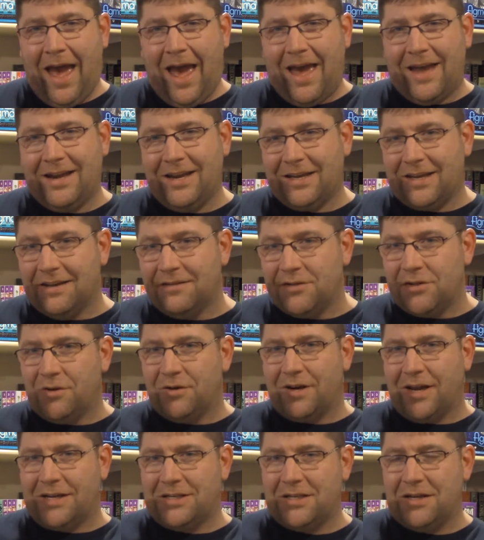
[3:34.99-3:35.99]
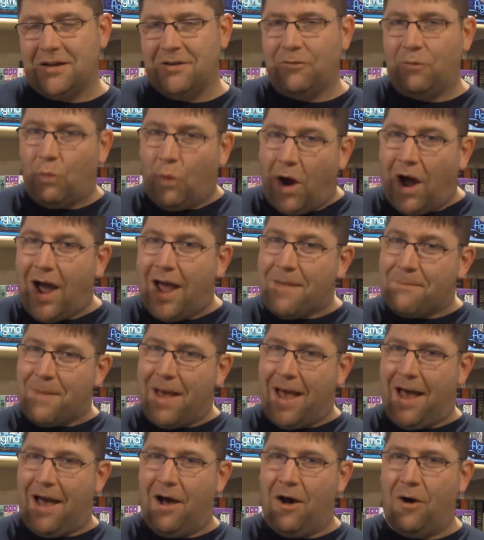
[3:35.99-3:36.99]
And it gives you an idea of why
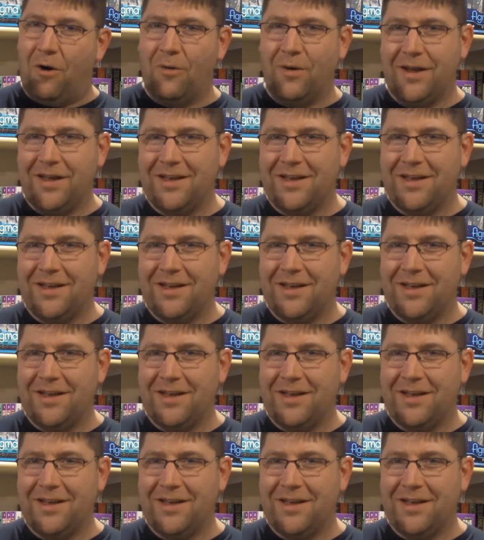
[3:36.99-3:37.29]
Mao